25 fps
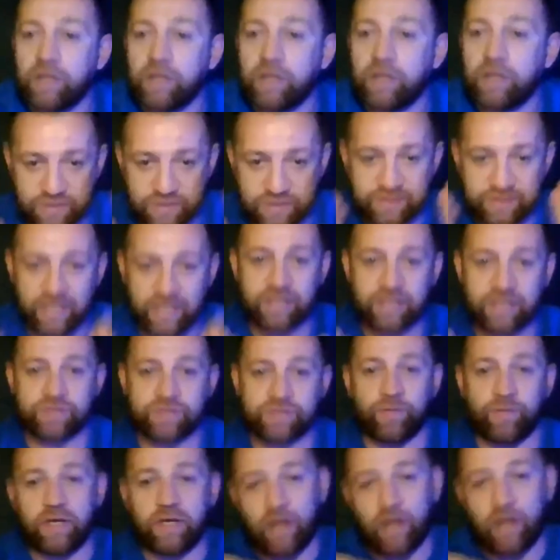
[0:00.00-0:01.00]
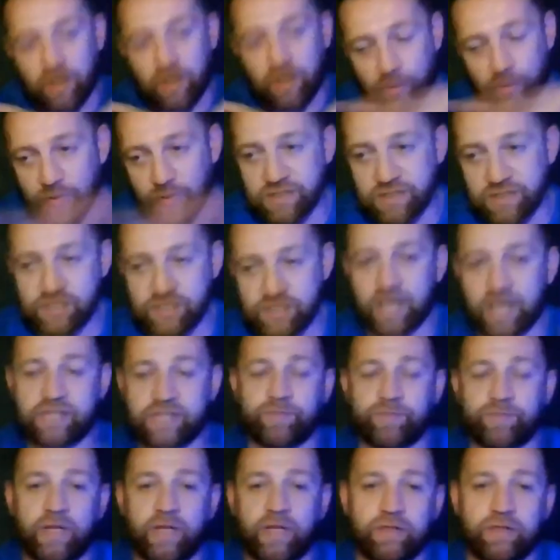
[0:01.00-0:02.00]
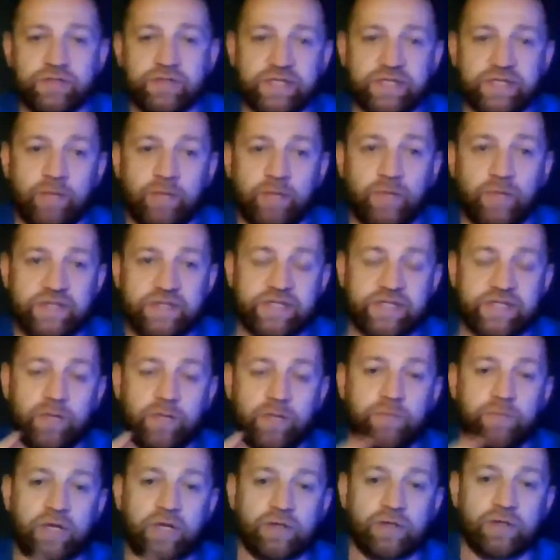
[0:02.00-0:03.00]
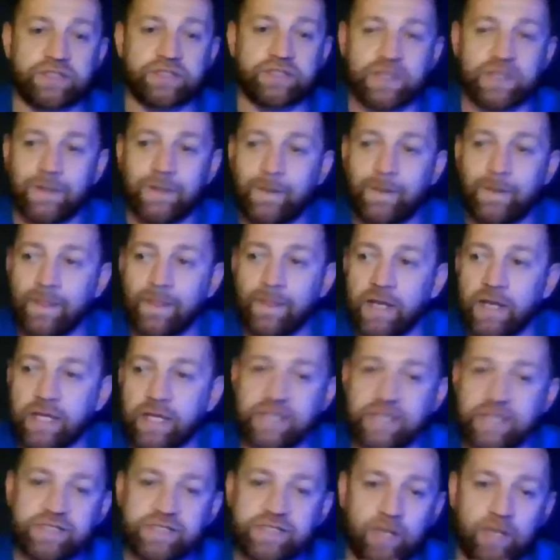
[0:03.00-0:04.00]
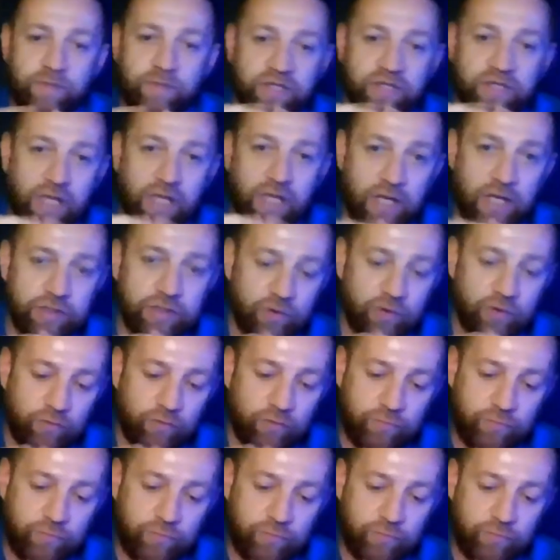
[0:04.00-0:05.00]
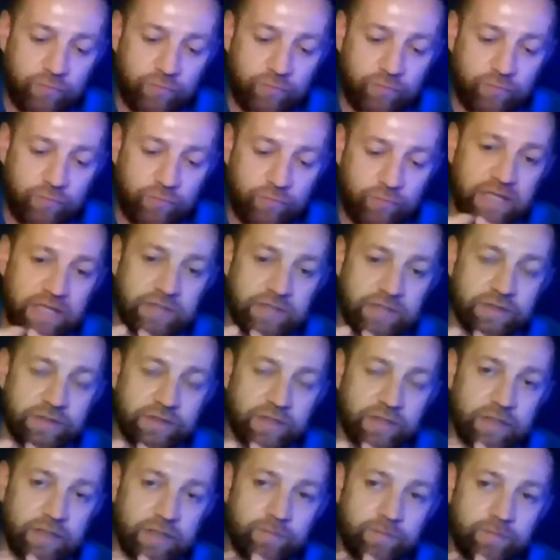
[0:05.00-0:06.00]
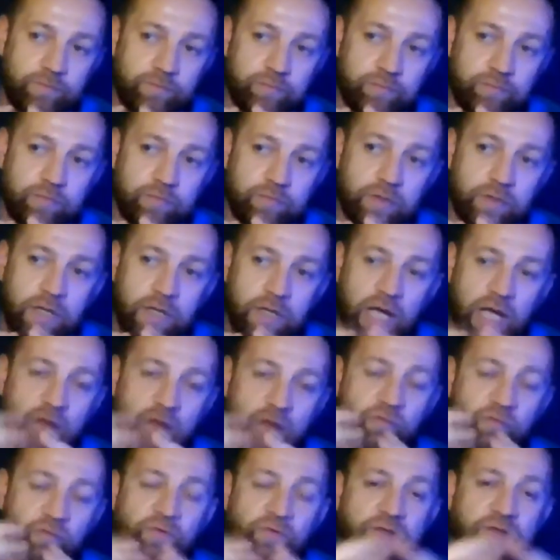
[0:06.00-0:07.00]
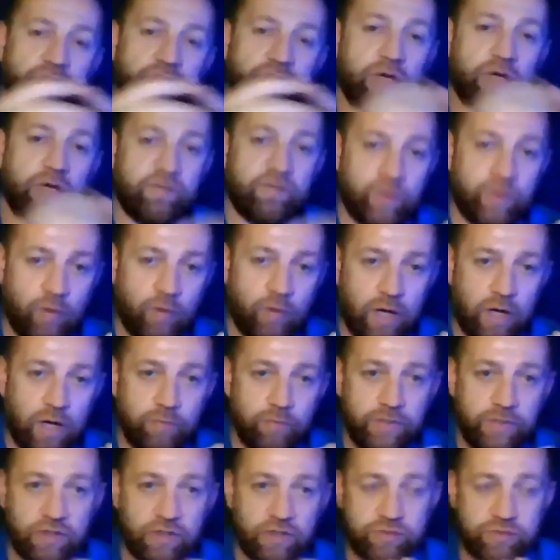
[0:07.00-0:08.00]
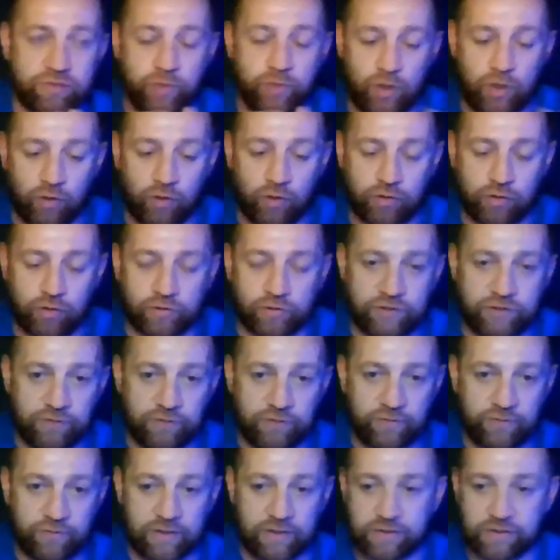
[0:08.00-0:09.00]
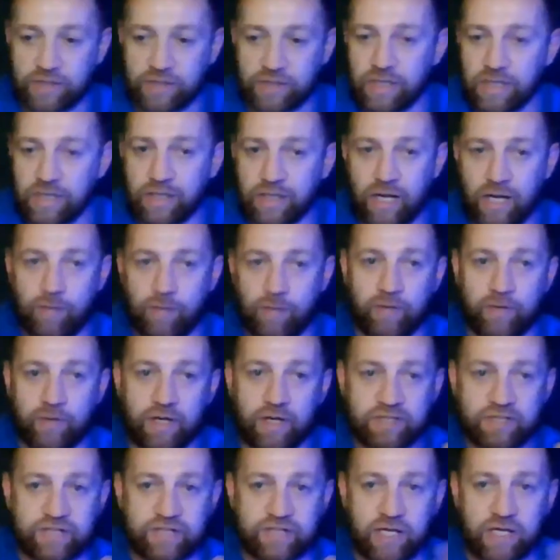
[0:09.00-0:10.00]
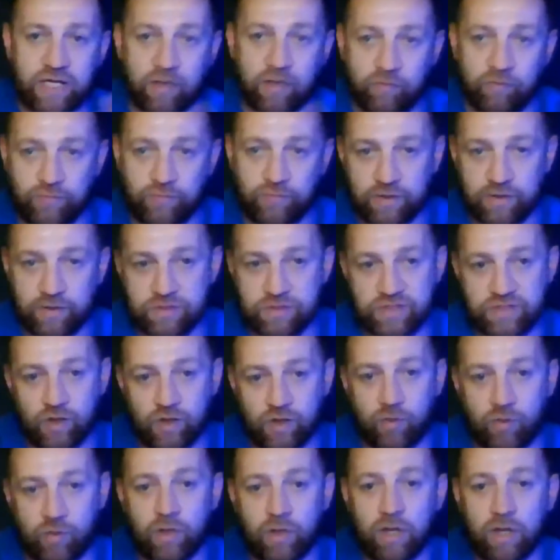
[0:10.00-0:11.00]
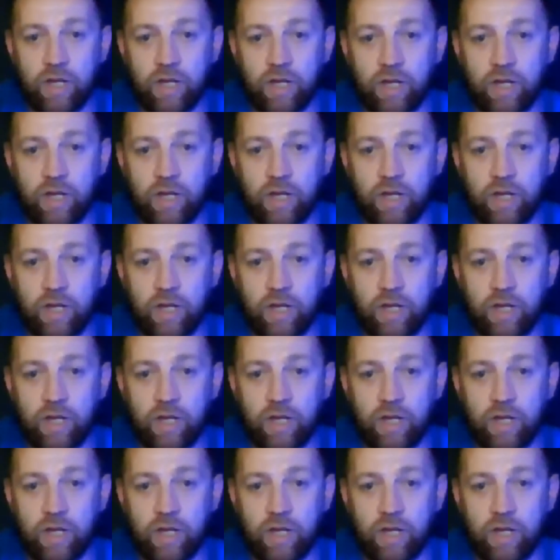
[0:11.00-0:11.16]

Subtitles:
just text me and I will explain you step by step, because it's a bit kind of explained everything to everyone, because we all got different cameras and everything. So